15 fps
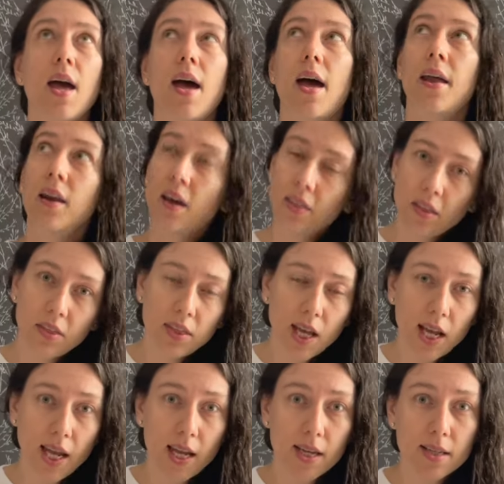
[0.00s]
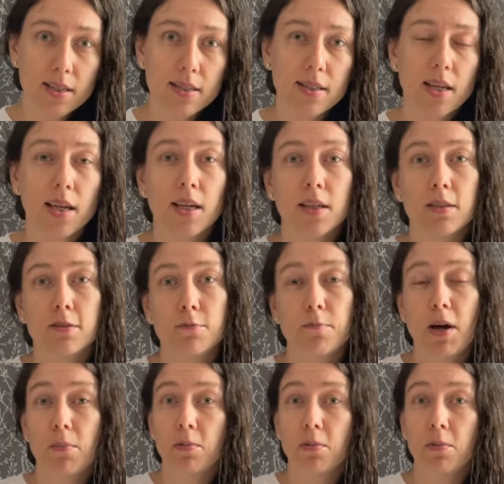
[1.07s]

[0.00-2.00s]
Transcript: another thing is my